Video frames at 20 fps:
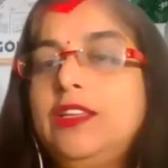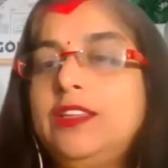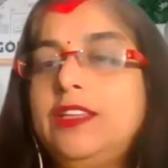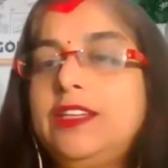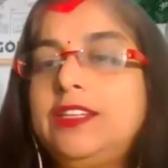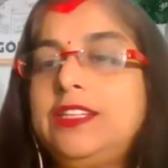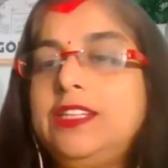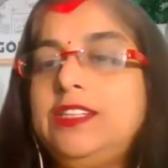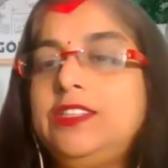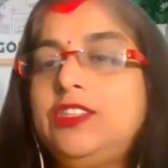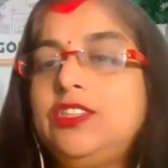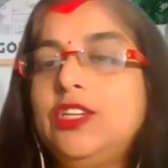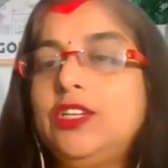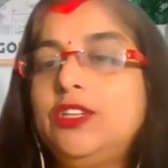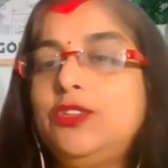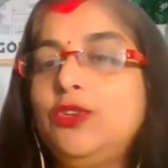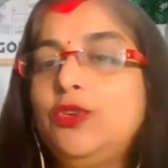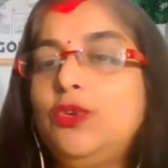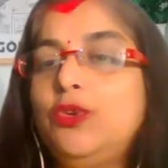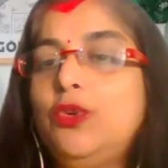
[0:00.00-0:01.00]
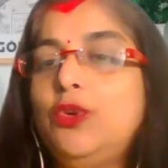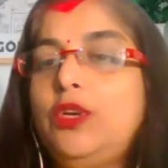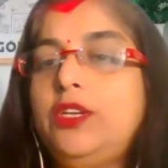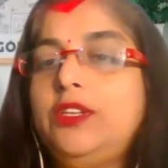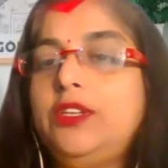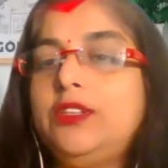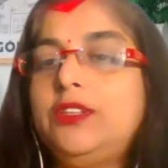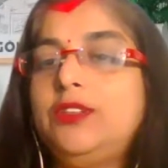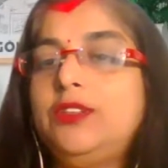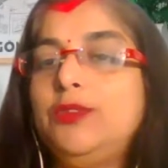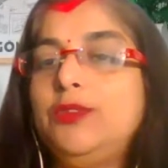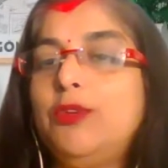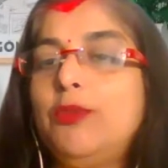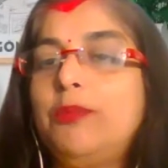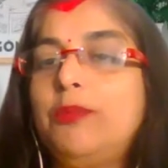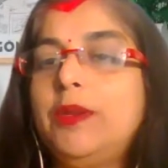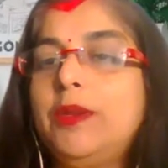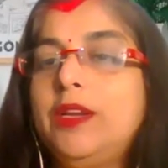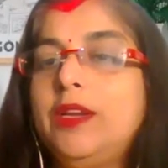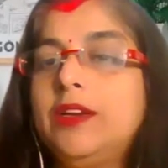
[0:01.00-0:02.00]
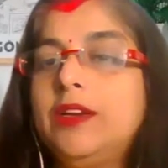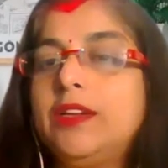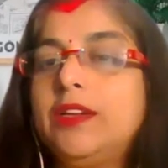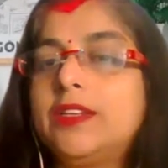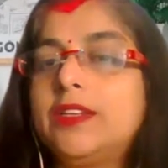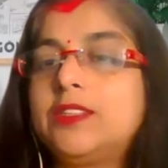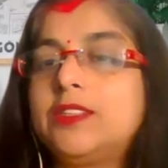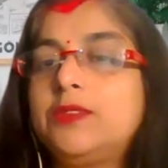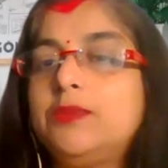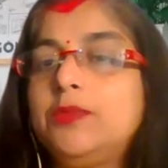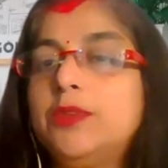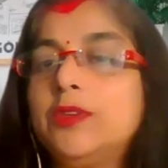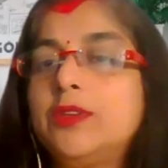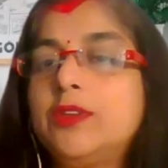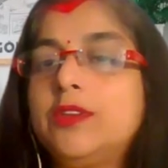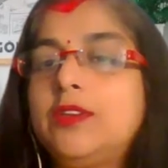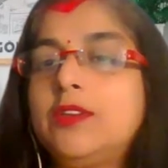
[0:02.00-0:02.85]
The teacher told to open our textbook.